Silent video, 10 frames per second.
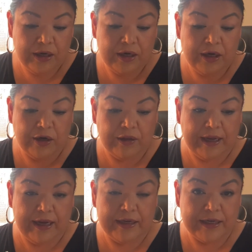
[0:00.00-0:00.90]
you're
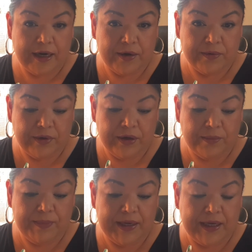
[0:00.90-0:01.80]
laying down your
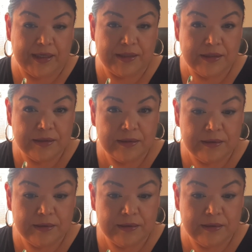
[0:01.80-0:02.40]
beads